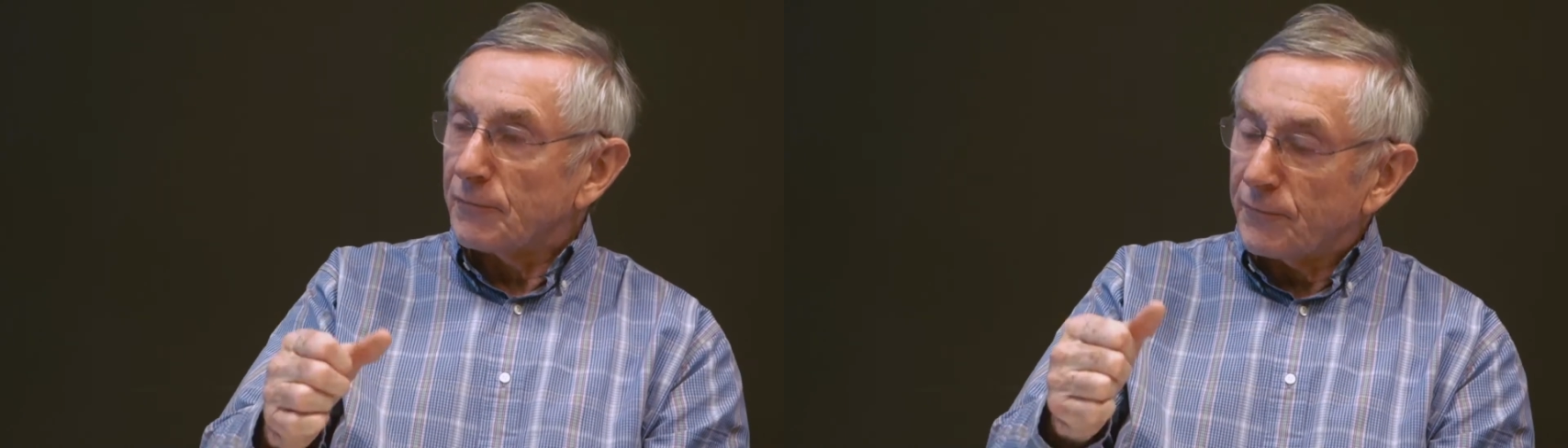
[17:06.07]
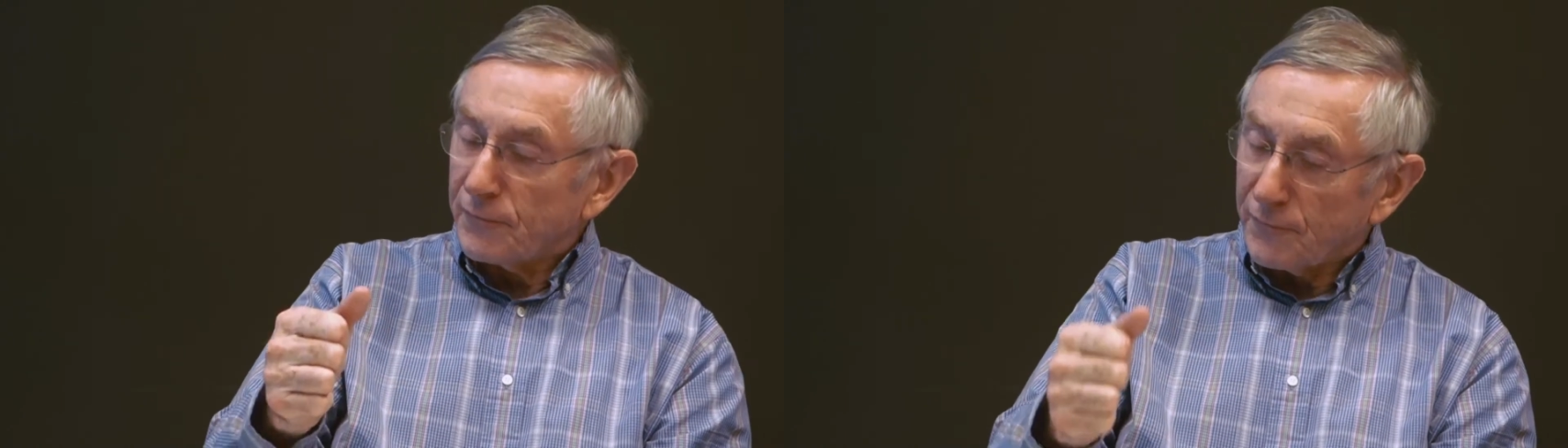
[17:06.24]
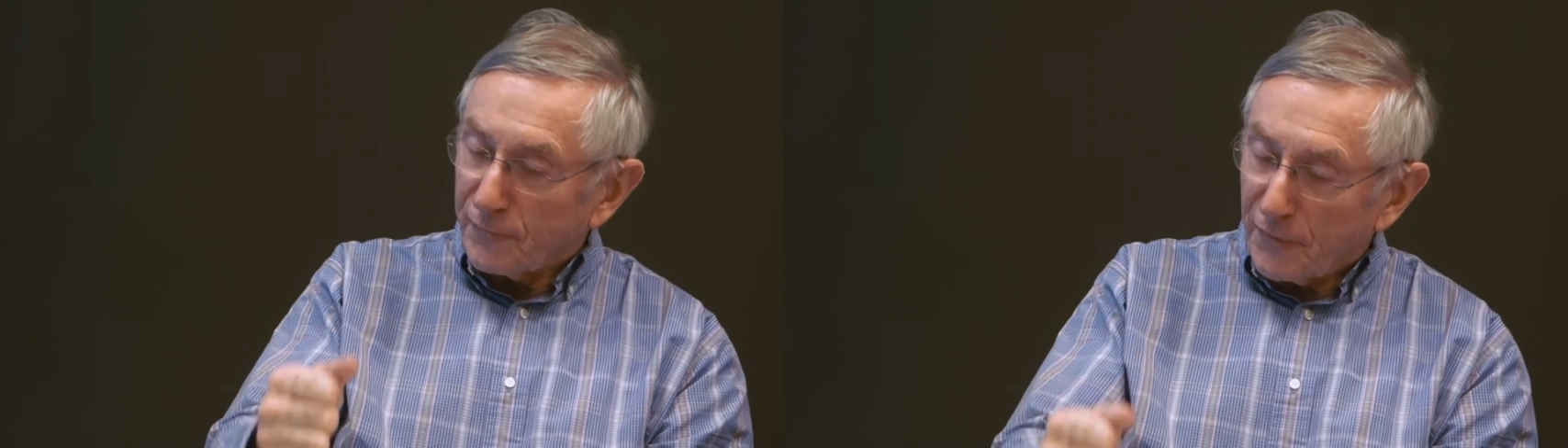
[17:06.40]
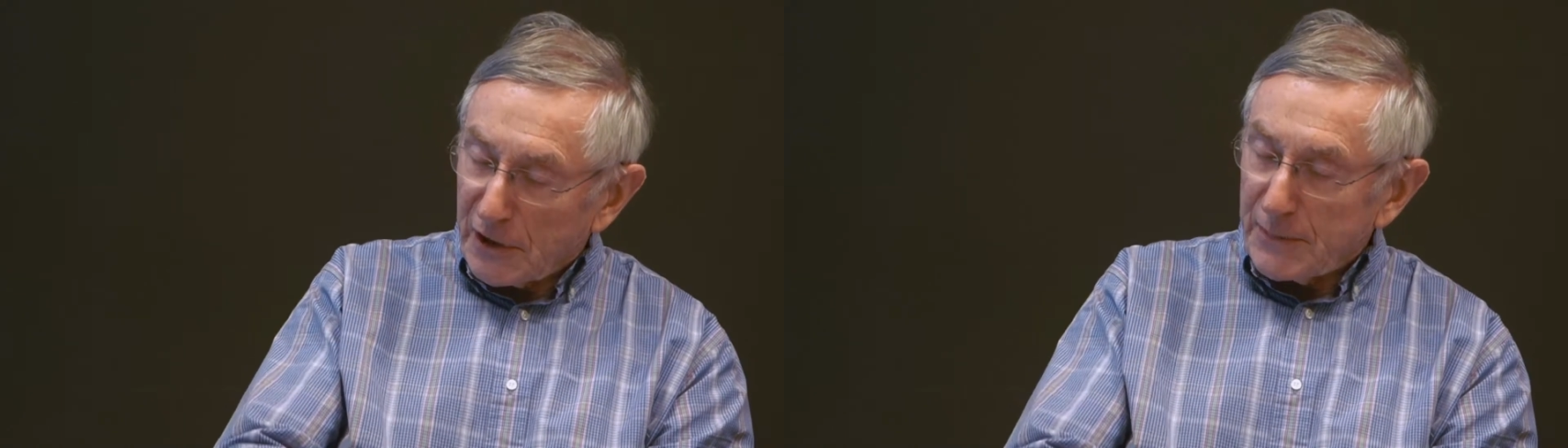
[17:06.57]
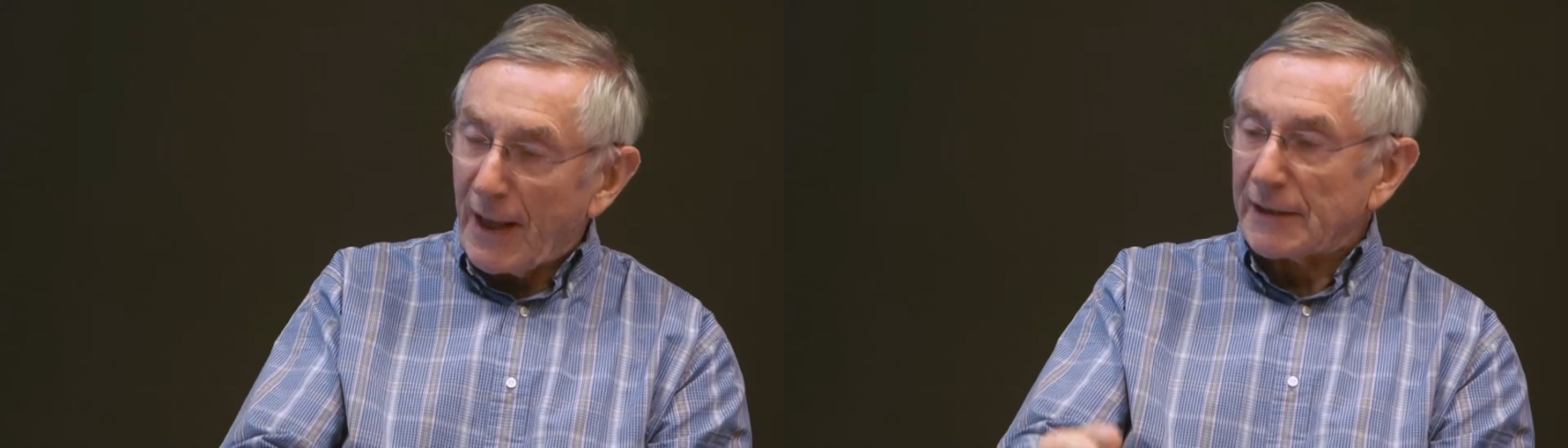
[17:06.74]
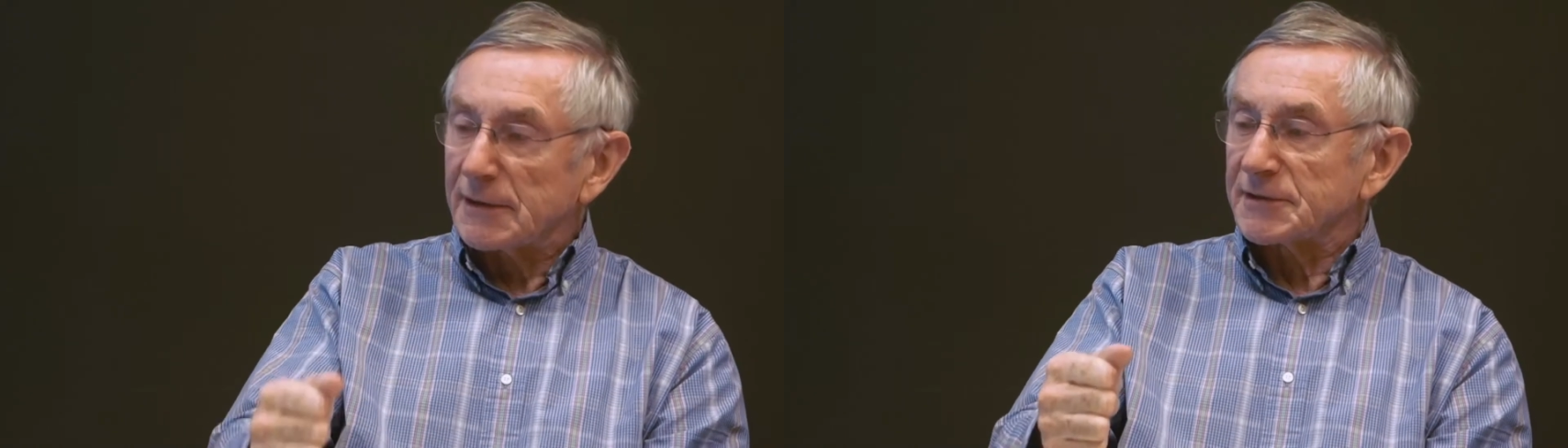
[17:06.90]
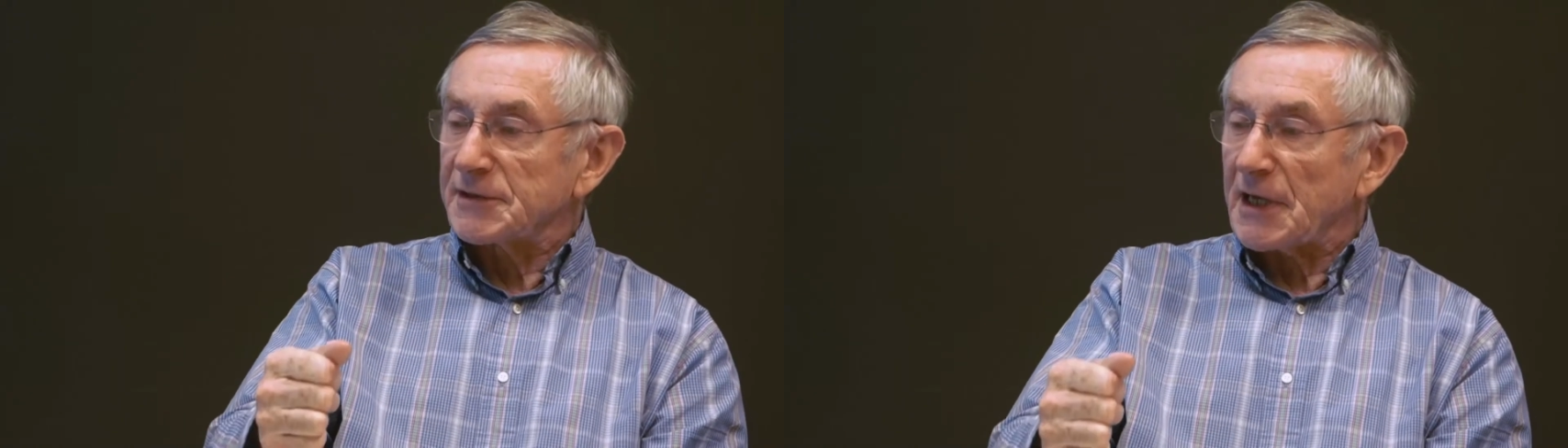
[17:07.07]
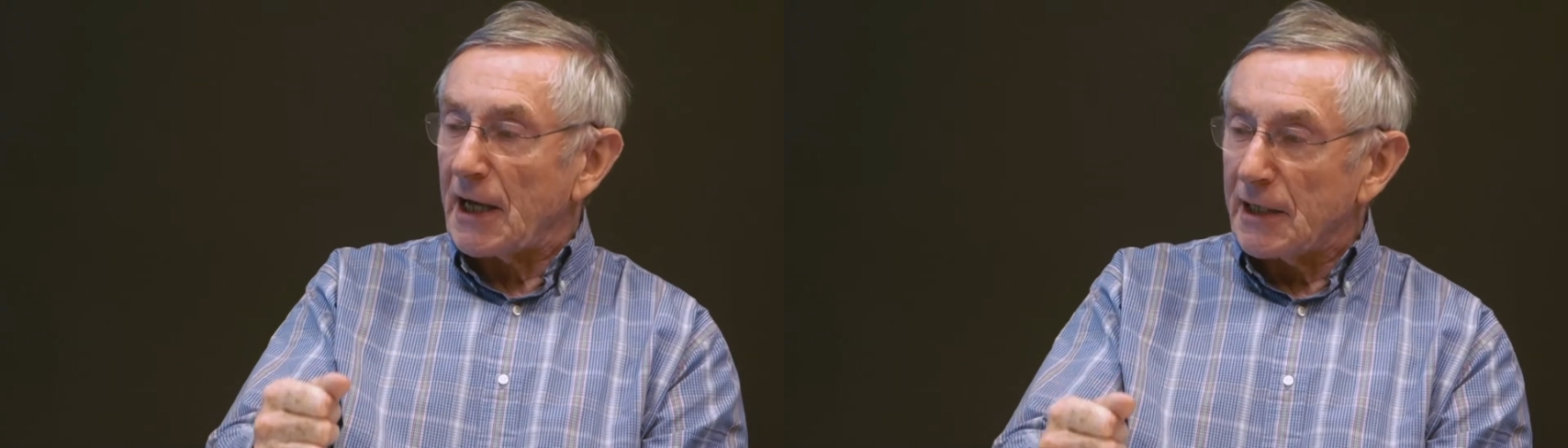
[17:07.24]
fundamental science,